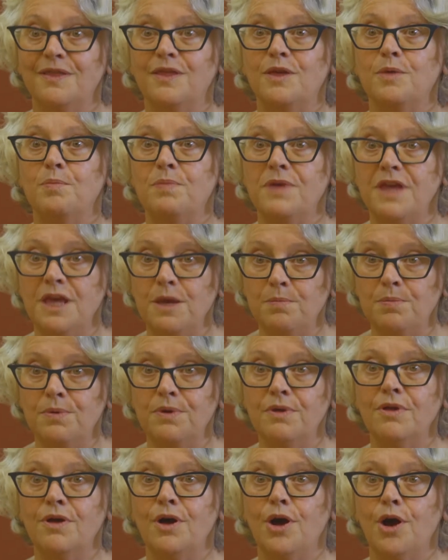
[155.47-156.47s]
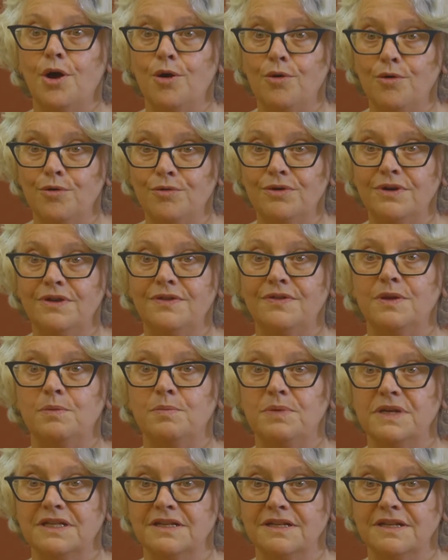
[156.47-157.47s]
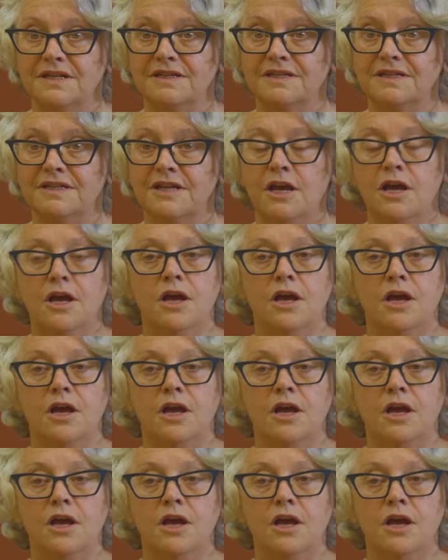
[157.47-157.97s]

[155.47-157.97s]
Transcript: The people own the business,